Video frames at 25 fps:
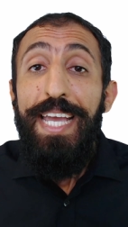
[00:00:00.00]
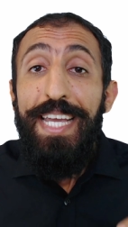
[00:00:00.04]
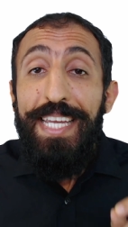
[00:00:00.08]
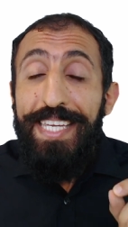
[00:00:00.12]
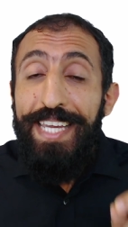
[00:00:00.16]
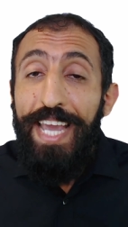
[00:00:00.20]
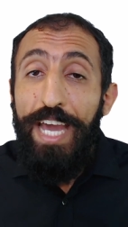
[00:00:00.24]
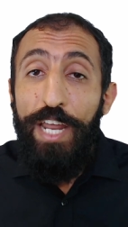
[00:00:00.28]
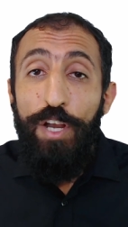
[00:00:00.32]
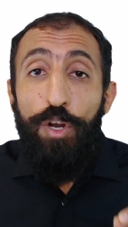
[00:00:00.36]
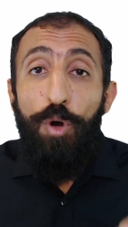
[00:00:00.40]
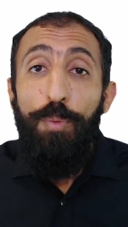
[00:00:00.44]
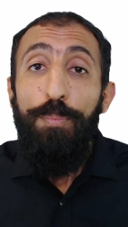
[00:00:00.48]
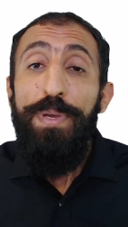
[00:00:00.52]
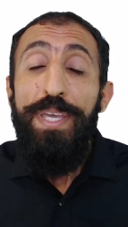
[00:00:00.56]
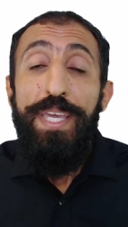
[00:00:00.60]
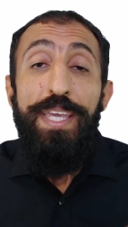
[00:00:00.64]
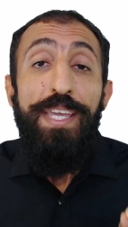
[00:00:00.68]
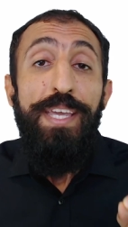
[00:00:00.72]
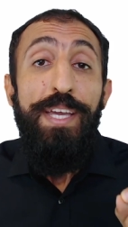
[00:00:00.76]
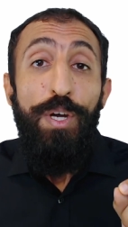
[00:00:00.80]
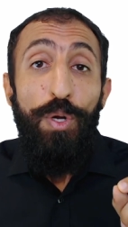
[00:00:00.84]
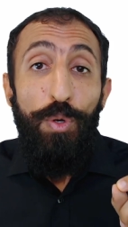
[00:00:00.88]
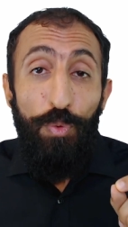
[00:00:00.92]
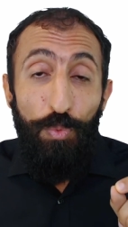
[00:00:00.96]
cannot be
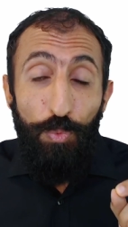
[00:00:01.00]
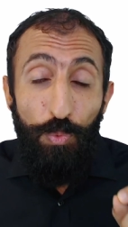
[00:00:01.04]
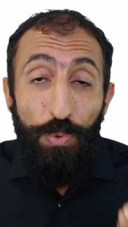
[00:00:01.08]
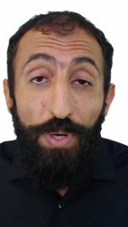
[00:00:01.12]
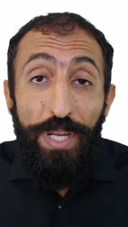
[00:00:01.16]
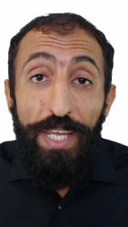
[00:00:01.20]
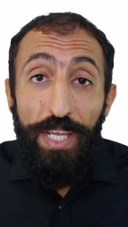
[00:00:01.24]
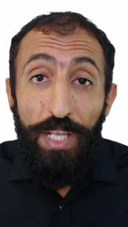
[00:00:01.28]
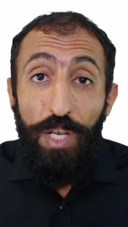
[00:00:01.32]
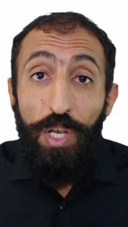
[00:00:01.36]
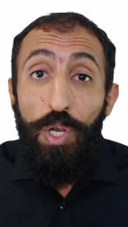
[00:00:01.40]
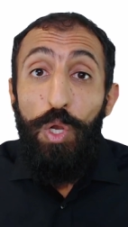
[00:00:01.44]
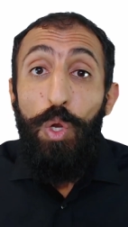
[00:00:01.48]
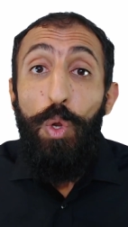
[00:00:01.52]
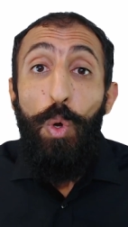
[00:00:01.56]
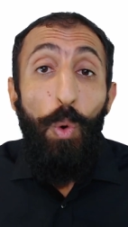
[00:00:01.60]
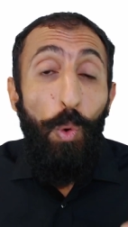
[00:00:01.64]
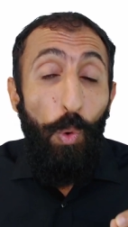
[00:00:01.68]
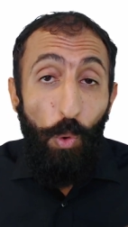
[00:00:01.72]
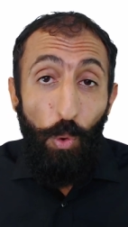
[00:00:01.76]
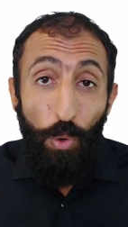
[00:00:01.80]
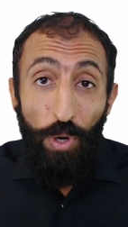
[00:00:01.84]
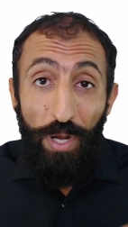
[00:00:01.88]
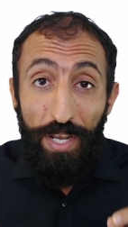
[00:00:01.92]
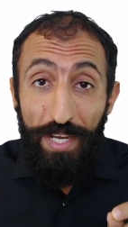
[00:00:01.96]
real
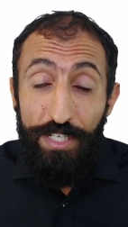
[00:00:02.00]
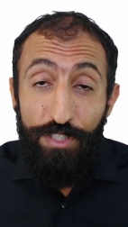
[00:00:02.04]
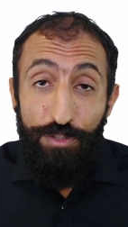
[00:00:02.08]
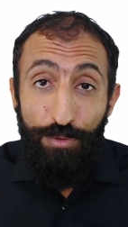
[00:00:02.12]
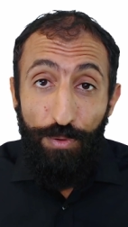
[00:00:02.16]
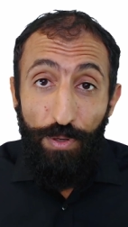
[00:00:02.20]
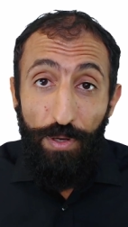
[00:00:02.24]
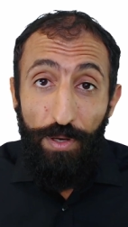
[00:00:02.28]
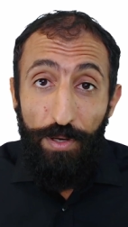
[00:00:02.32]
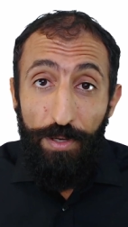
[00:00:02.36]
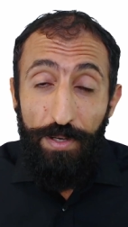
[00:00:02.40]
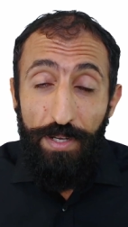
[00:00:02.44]
or literal.